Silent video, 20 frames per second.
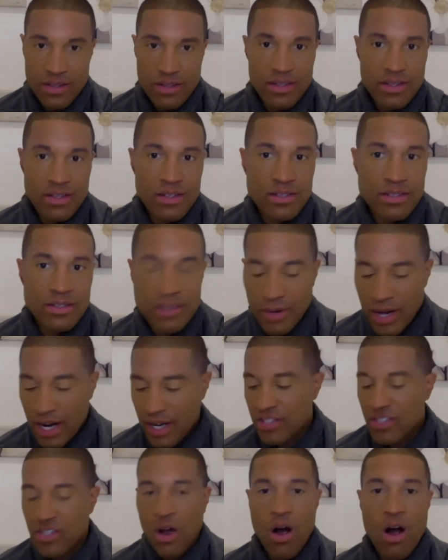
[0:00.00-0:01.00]
some kind of
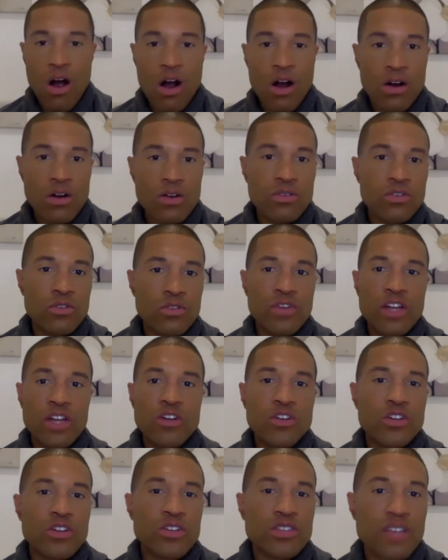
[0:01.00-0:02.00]
scar, you've injured
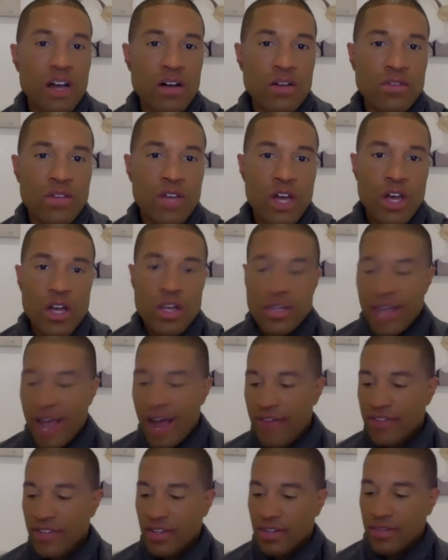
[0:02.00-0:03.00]
yourself, you have
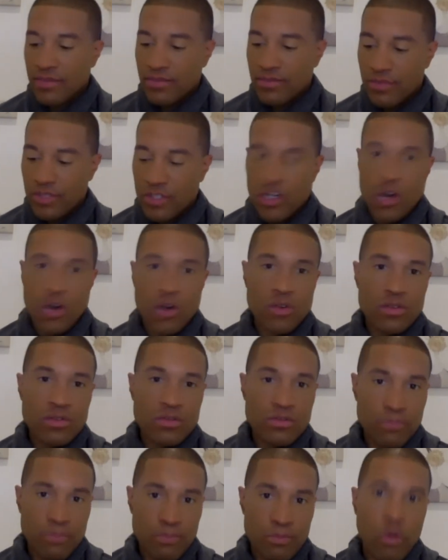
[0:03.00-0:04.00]
to, you know,
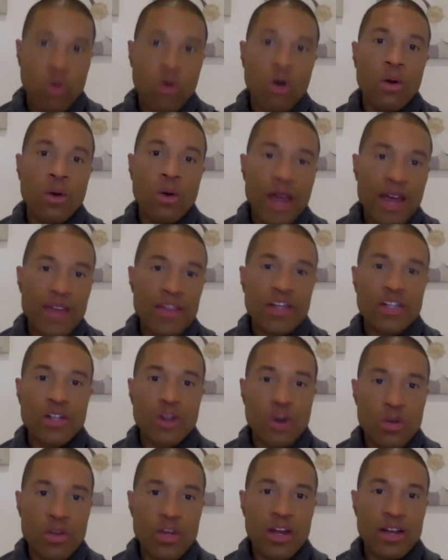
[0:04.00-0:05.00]
pull away the
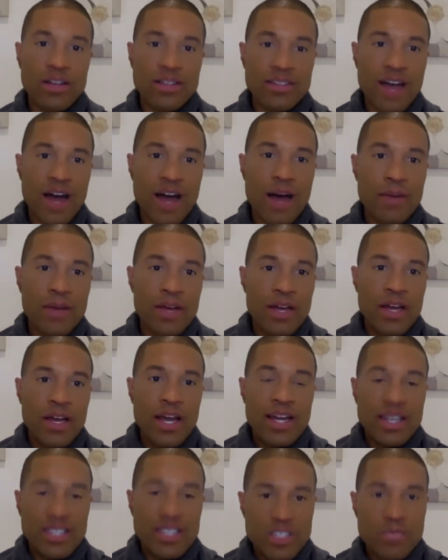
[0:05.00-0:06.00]
clothing on top
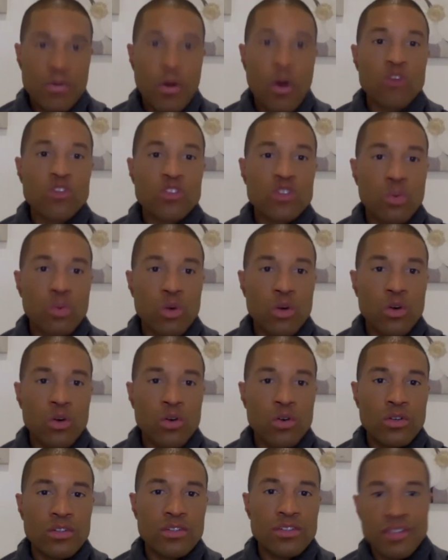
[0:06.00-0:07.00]
and expose the
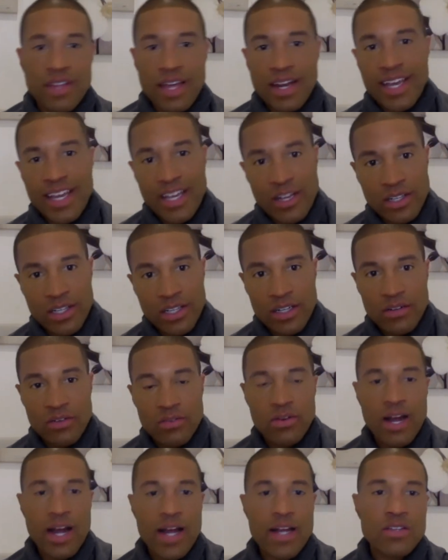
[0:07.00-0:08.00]
wound to then heal it,
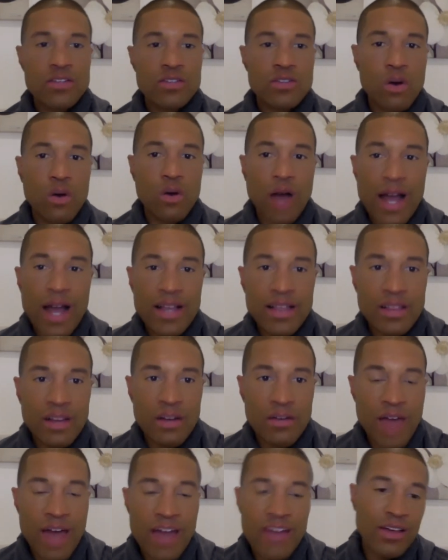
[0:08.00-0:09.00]
right? So I love
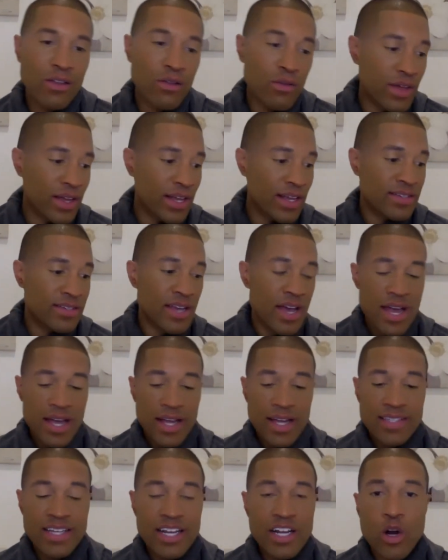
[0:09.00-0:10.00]
that. The other thing is
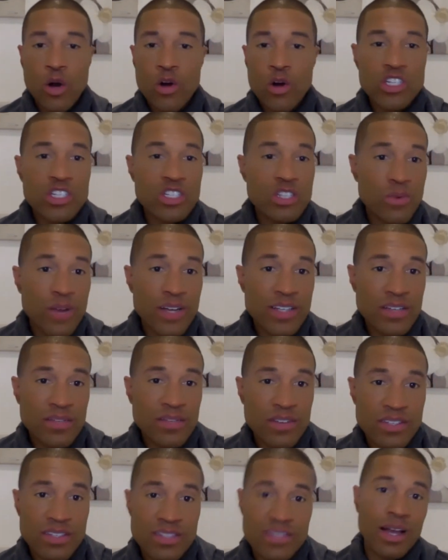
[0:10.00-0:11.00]
it encourages the rest of
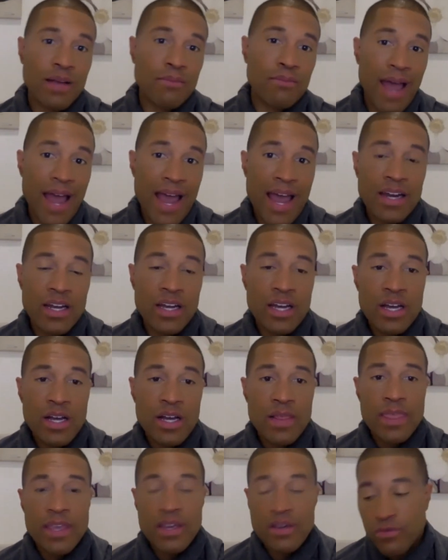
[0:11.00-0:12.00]
us. It's like, man,
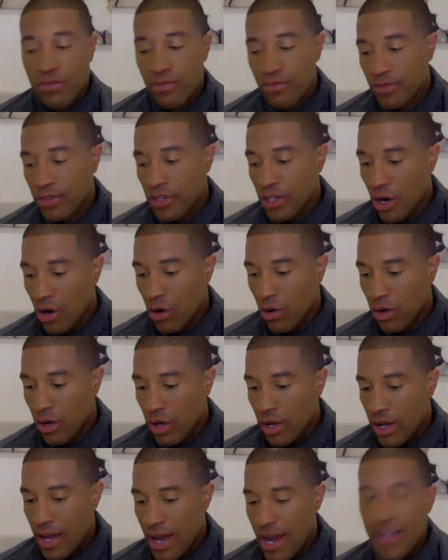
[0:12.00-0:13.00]
if, you know,
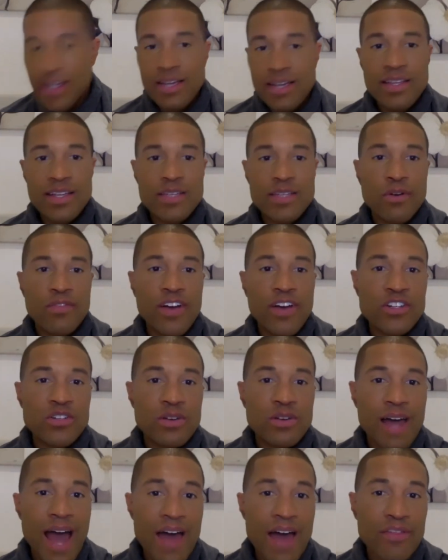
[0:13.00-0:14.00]
any of these professional
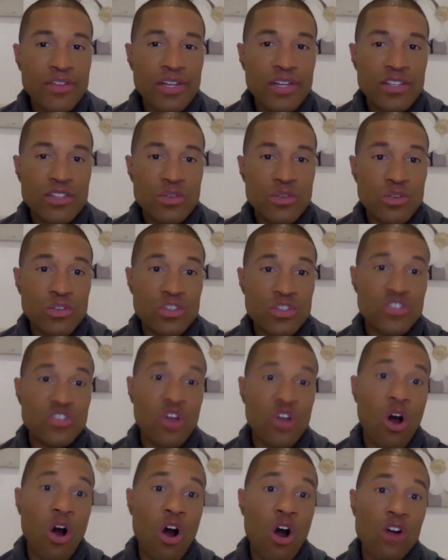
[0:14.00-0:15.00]
athletes who are
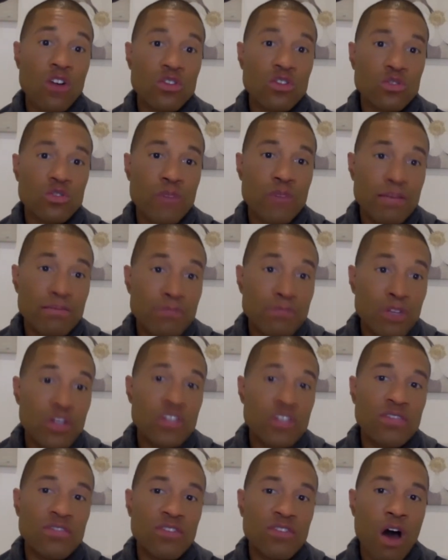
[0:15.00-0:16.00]
stars, who make millions
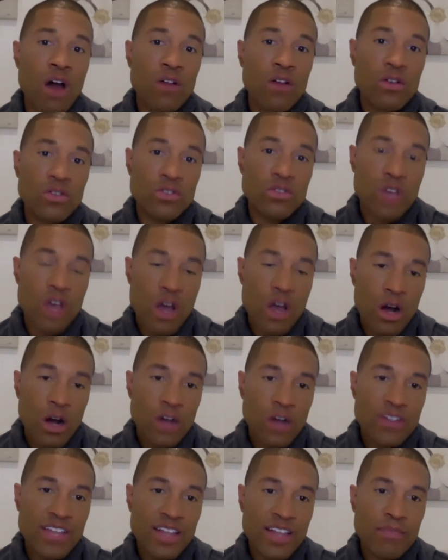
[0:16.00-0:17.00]
of dollars, are
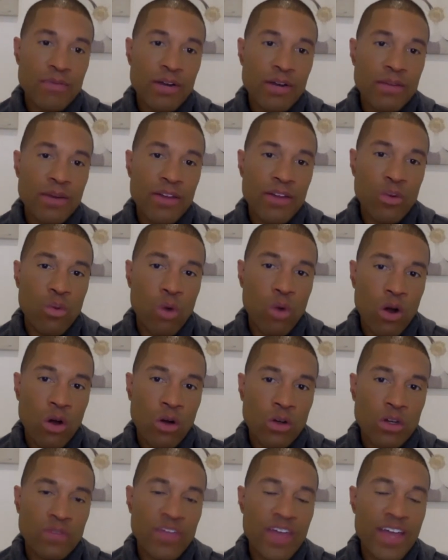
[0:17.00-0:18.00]
celebrated by the world,
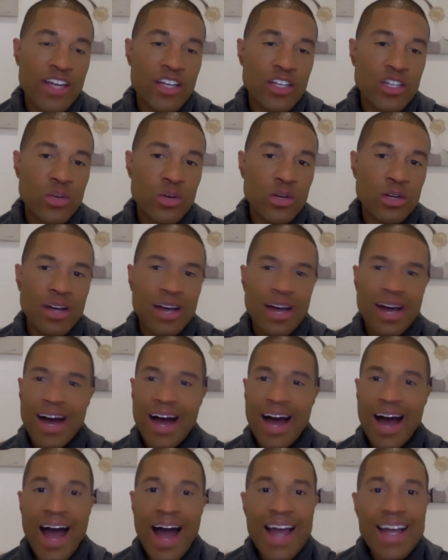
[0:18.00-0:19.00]
if they can do it,
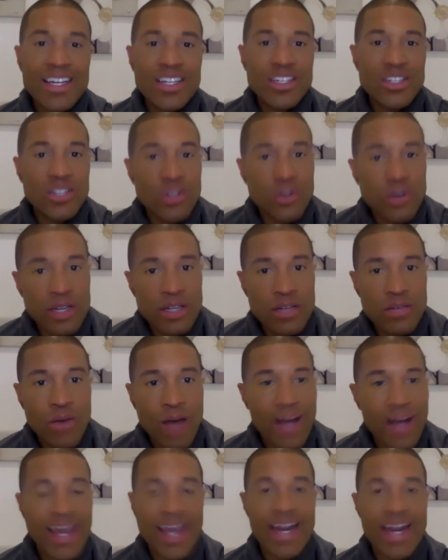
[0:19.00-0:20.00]
I can do it. Why
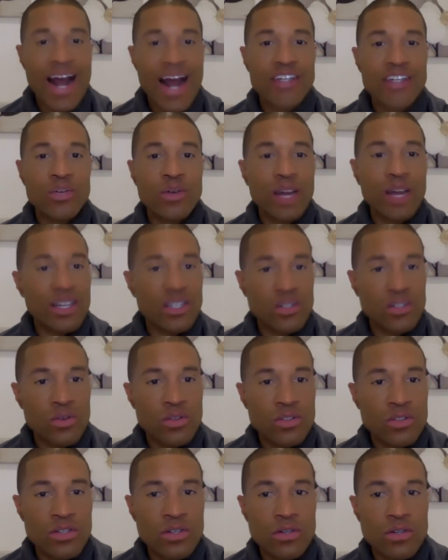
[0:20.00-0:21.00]
can't I do it? I can do it
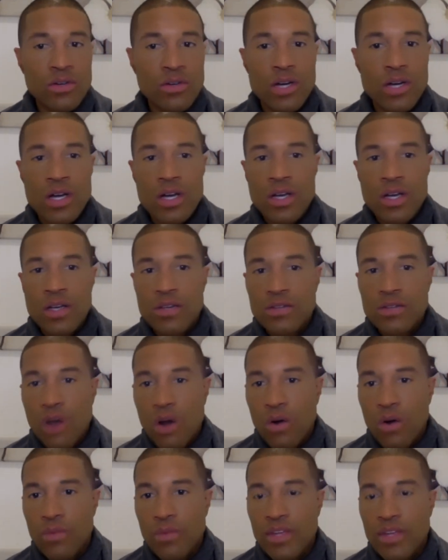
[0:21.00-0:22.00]
too.
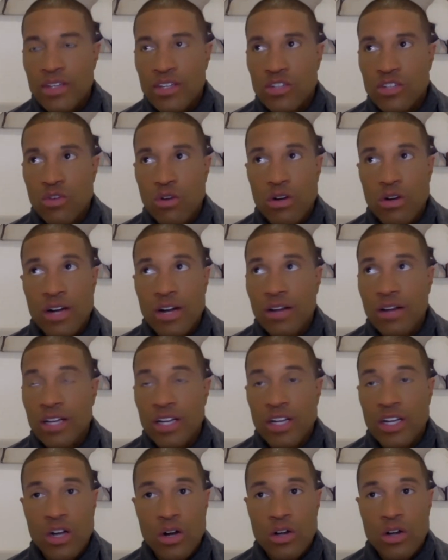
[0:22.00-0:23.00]
So it's extraordinarily
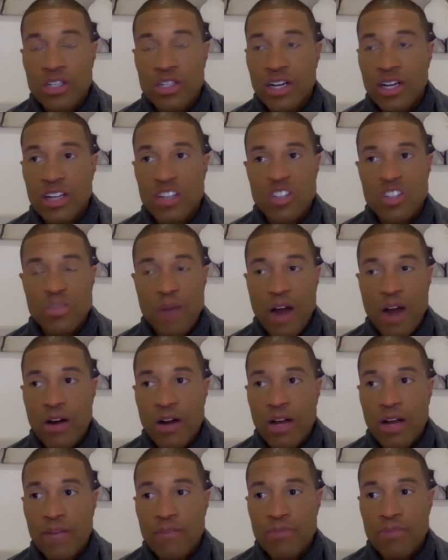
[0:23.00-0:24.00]
encouraging and
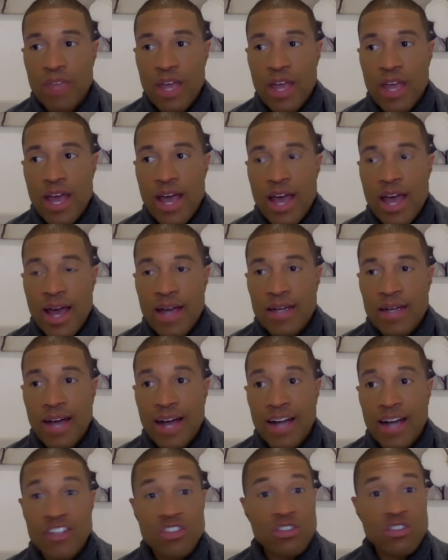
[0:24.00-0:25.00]
inspiring. And I
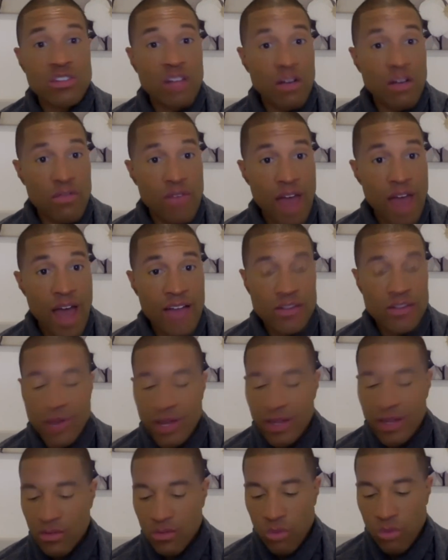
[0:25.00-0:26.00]
just love that. That's why I
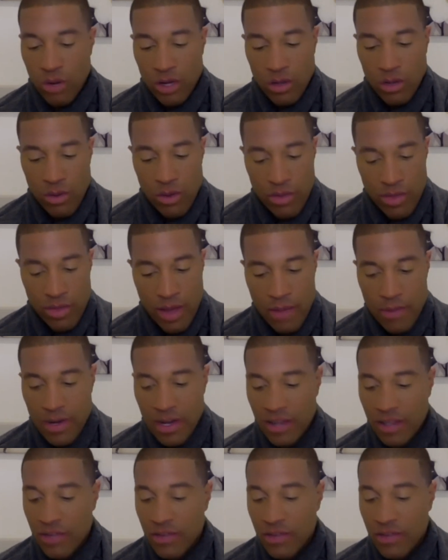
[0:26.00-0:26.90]
love working with them. And I love